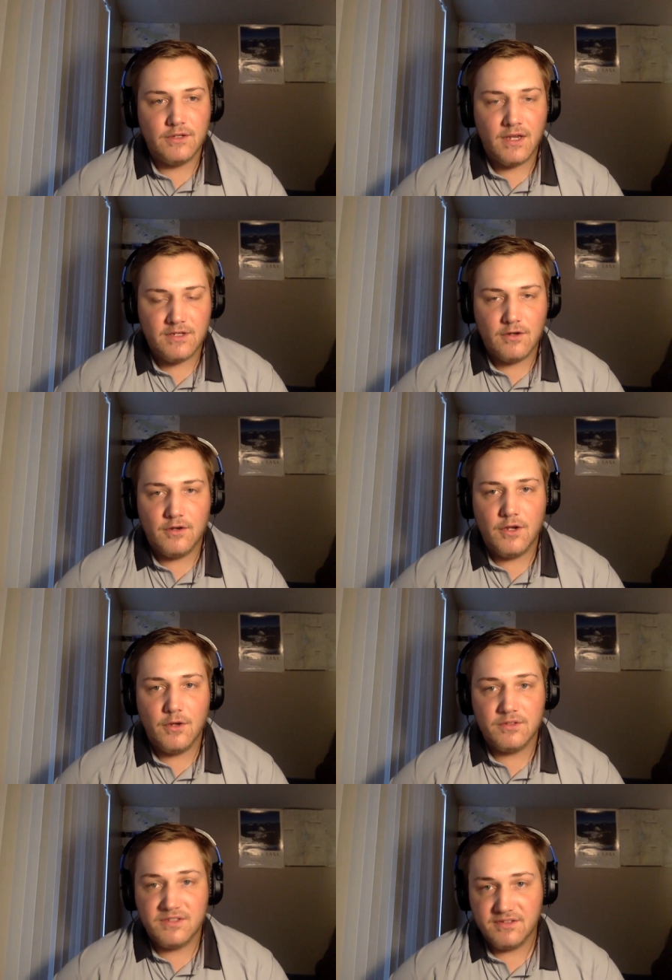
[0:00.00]
y'all
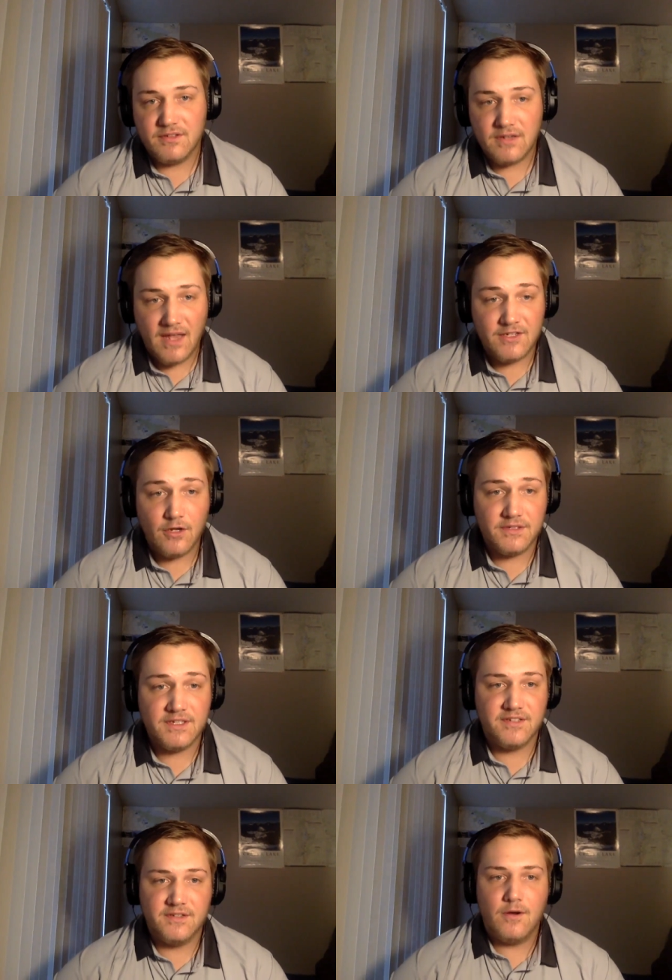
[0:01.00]
know, and y'all
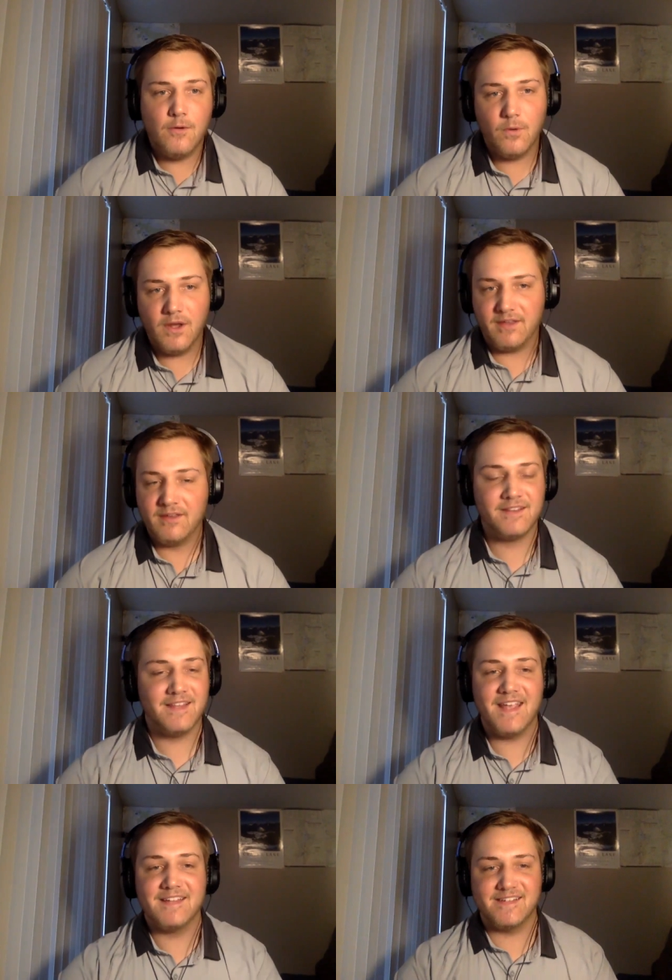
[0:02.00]
need to know like
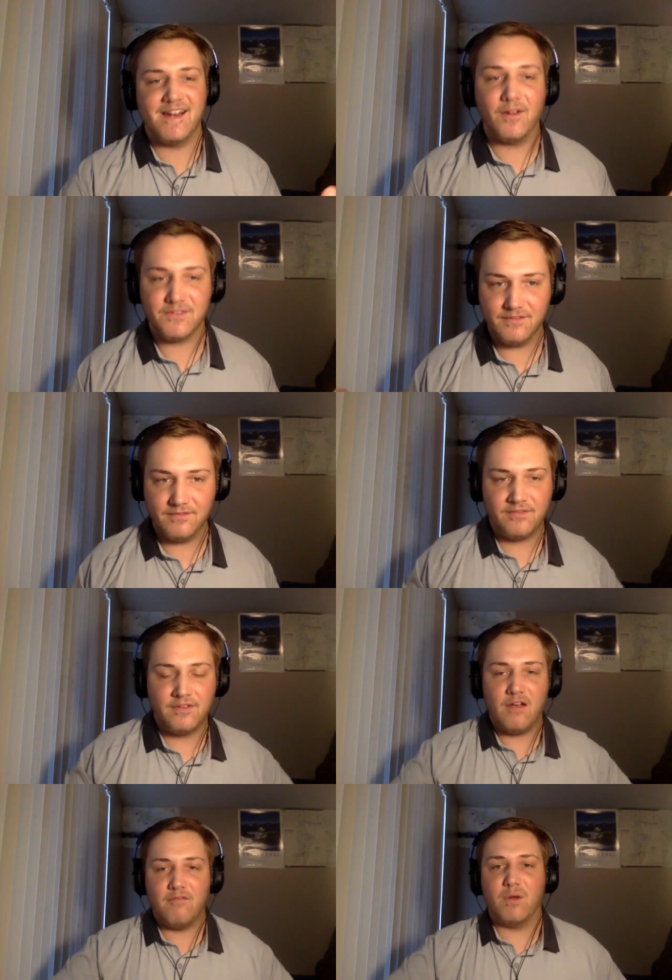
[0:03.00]
the ins and outs of
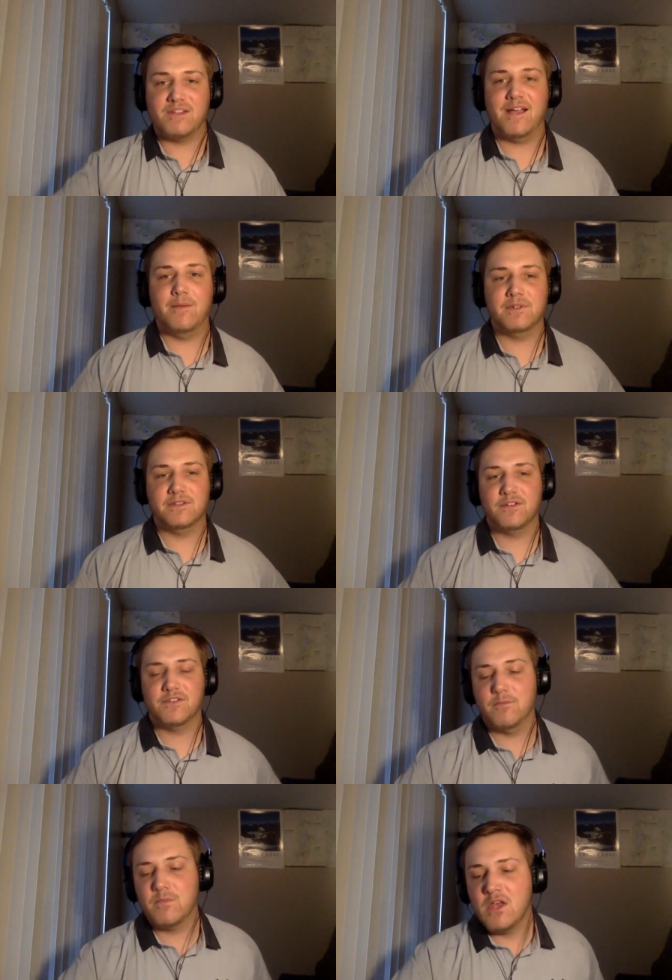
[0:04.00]
what's happening there.
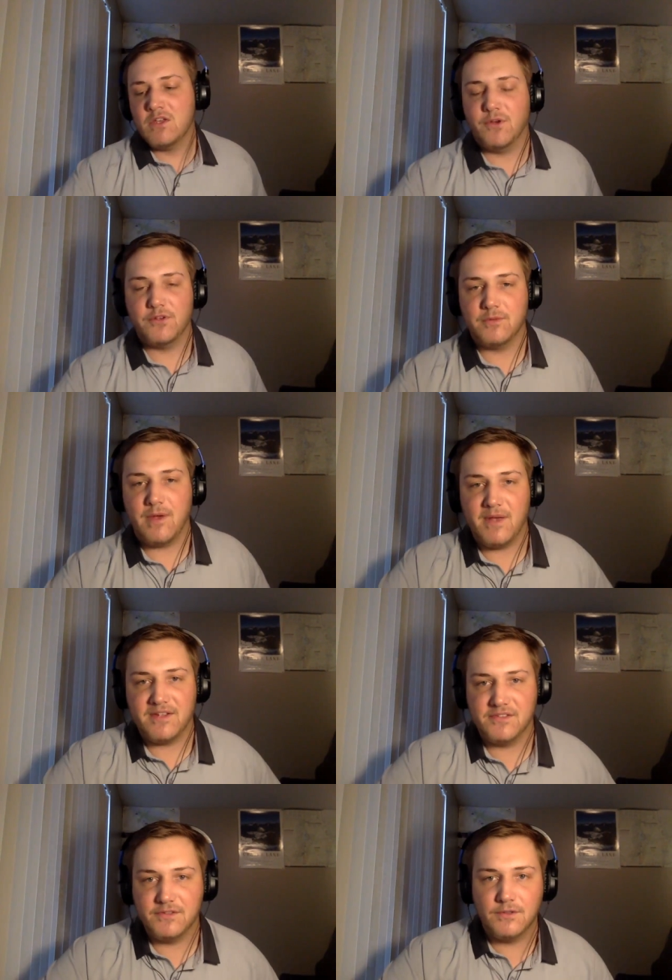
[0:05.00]
So I'll do my
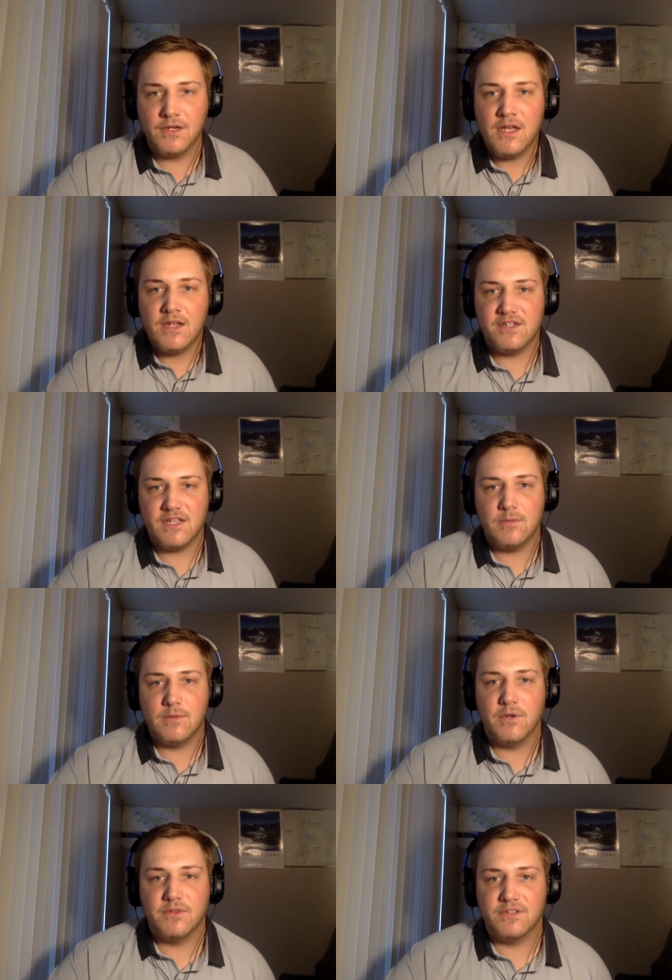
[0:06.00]
best to keep you
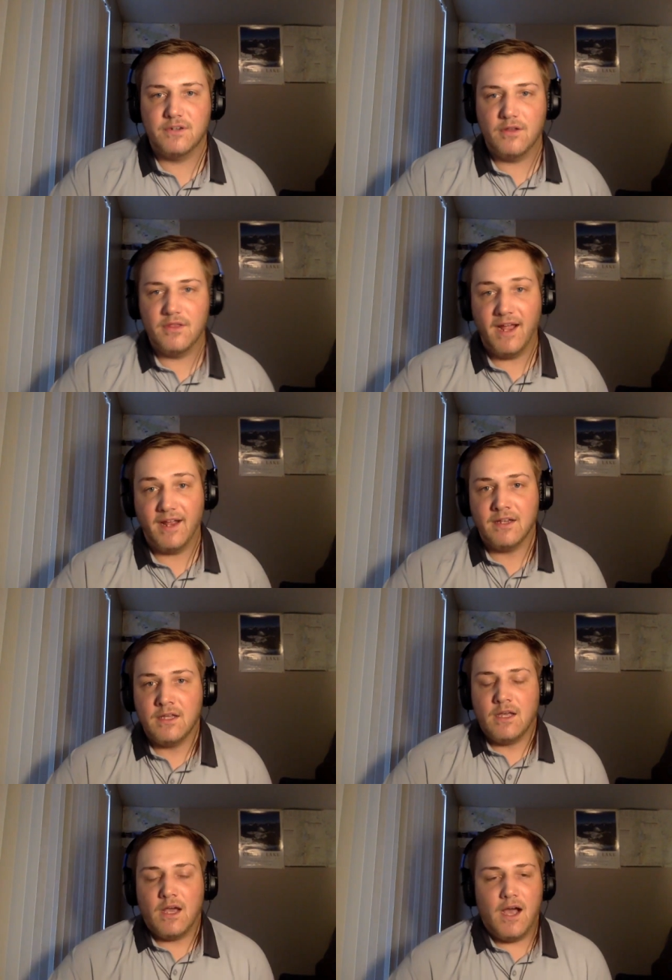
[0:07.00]
posted on that.
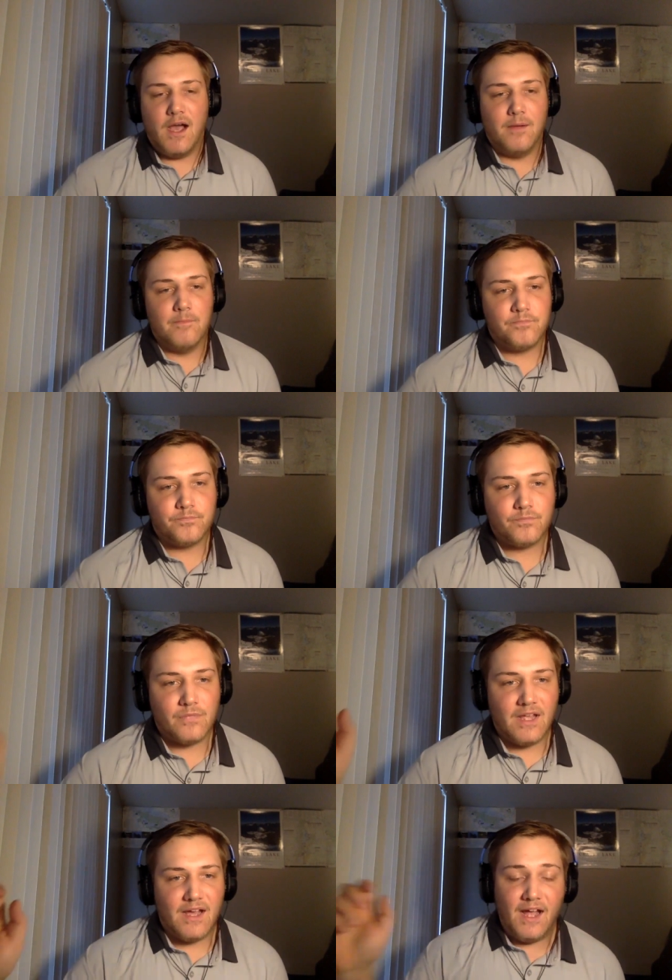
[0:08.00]

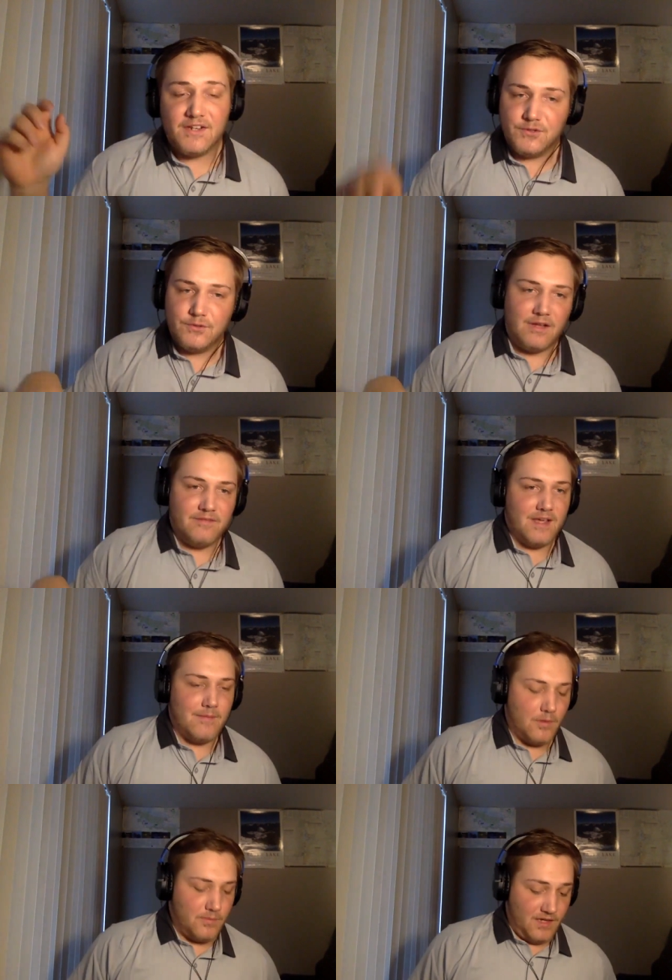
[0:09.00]
I do love the
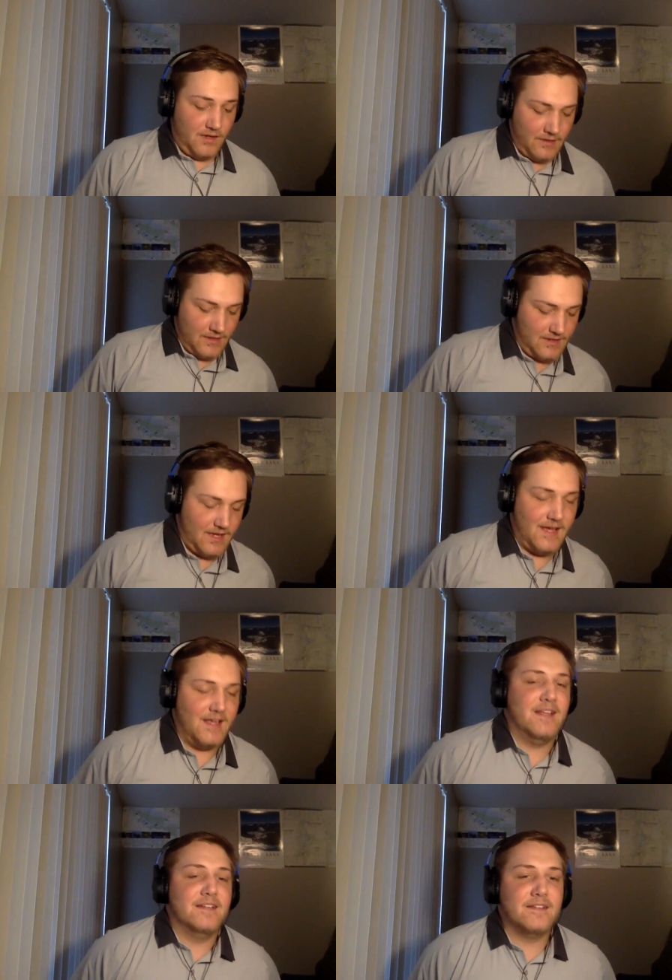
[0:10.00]
MLB,
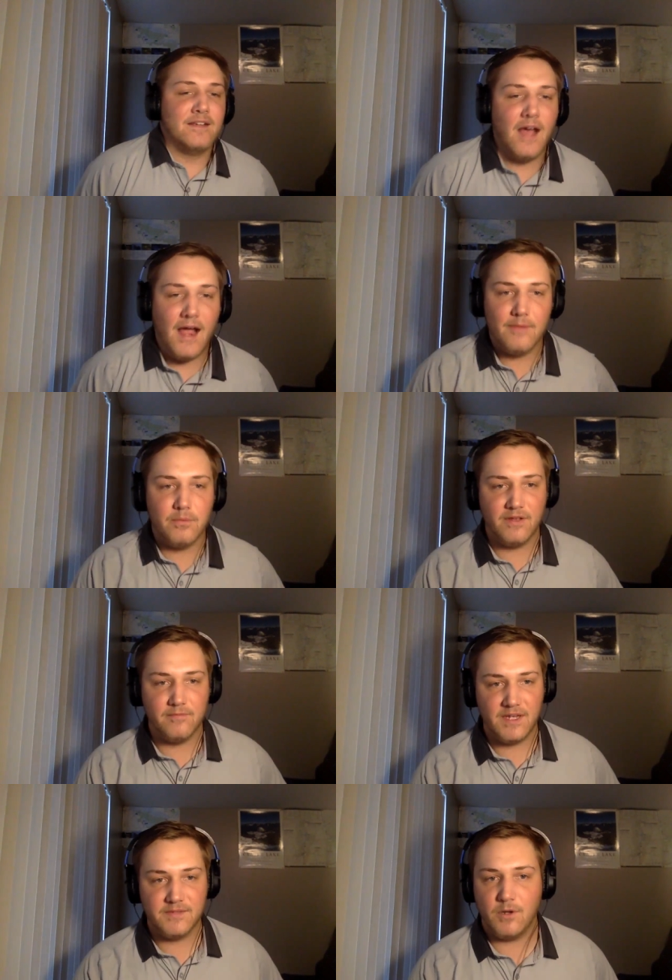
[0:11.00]
and I
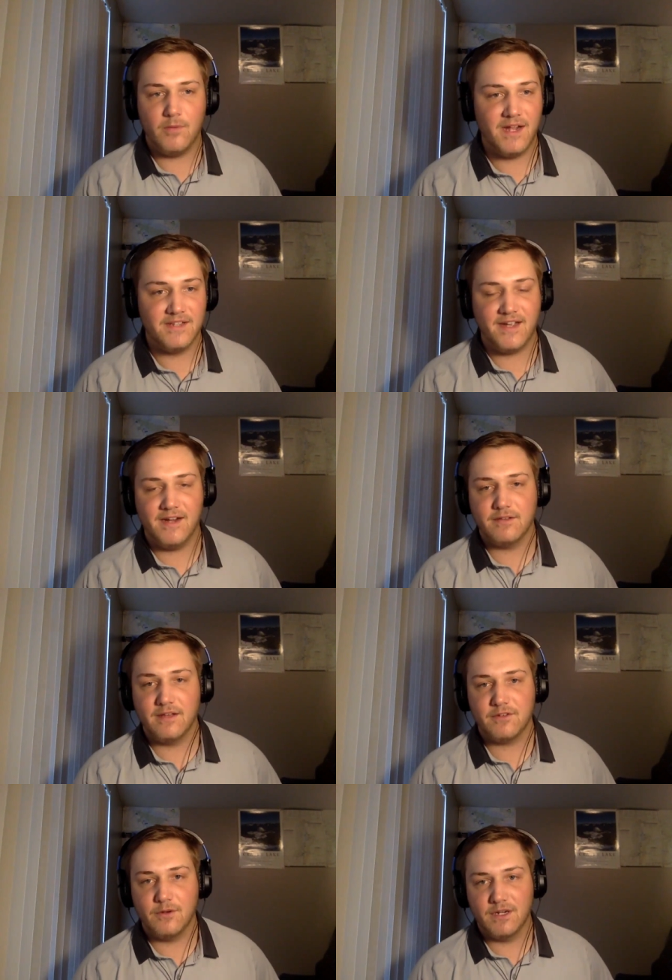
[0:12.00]
played baseball my entire
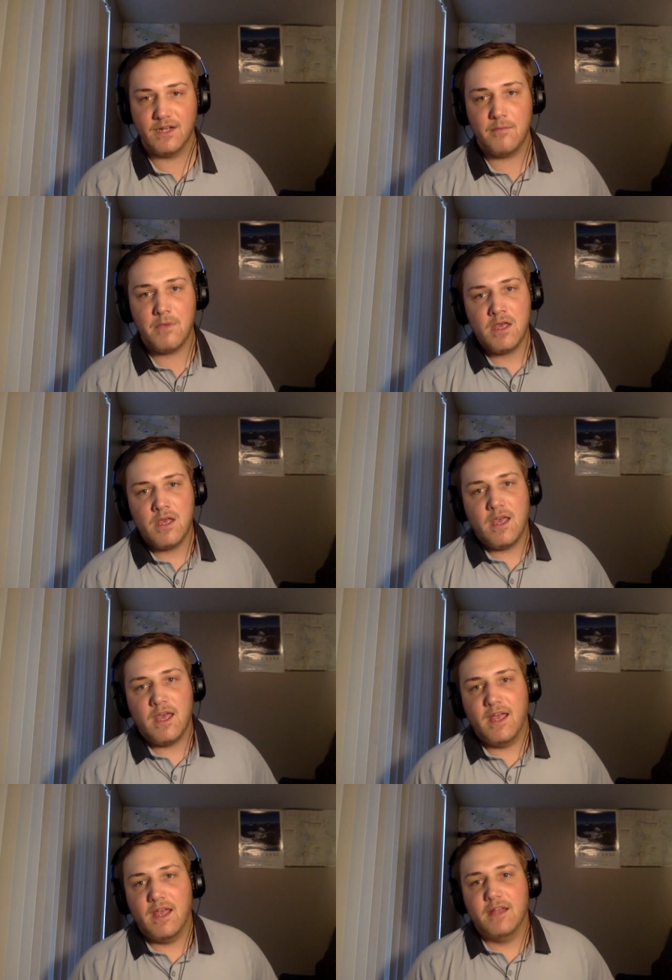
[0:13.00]
life growing up,
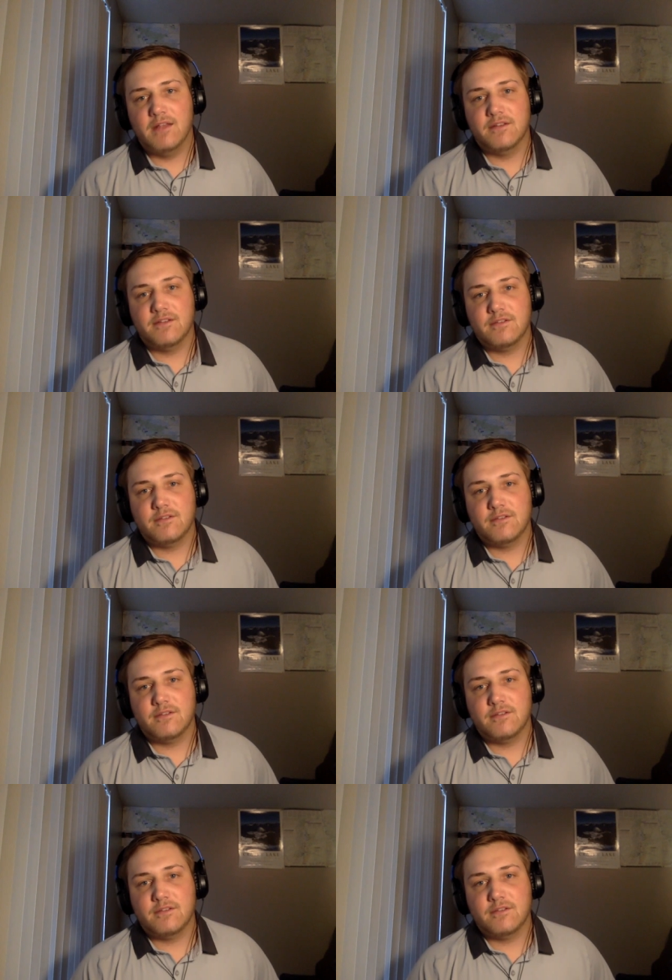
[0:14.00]
and